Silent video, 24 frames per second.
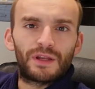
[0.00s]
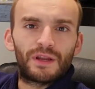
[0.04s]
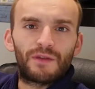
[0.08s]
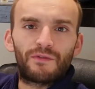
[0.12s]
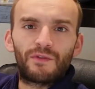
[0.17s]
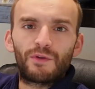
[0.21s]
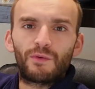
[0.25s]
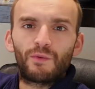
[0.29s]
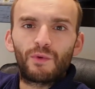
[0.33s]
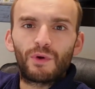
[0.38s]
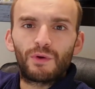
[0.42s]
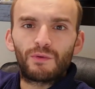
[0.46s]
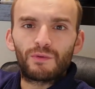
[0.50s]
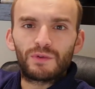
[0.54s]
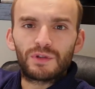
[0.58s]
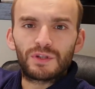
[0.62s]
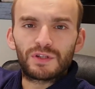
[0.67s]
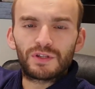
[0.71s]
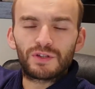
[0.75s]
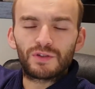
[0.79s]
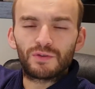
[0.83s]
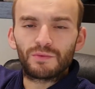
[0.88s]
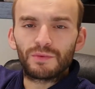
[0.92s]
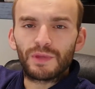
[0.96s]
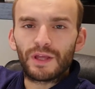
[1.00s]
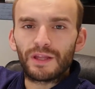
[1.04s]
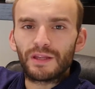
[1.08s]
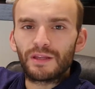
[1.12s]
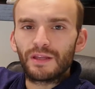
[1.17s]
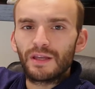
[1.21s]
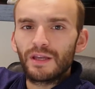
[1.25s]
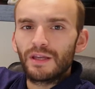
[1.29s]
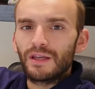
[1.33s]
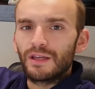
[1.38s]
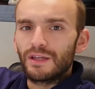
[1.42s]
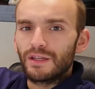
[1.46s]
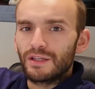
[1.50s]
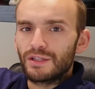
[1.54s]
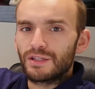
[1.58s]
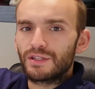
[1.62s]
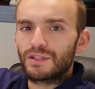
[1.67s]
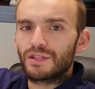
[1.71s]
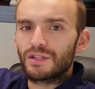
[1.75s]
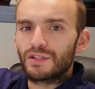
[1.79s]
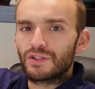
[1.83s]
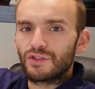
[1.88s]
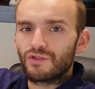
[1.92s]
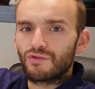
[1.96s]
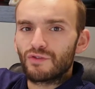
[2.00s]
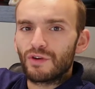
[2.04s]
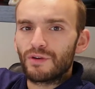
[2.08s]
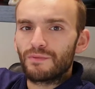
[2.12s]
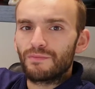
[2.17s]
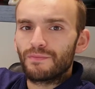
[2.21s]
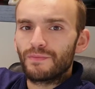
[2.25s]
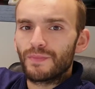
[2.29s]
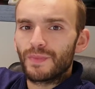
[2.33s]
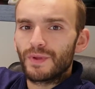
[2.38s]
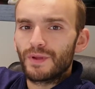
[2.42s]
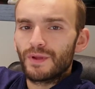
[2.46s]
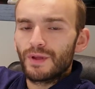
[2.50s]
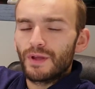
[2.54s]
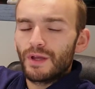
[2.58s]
and everyone would assume that it's his dream.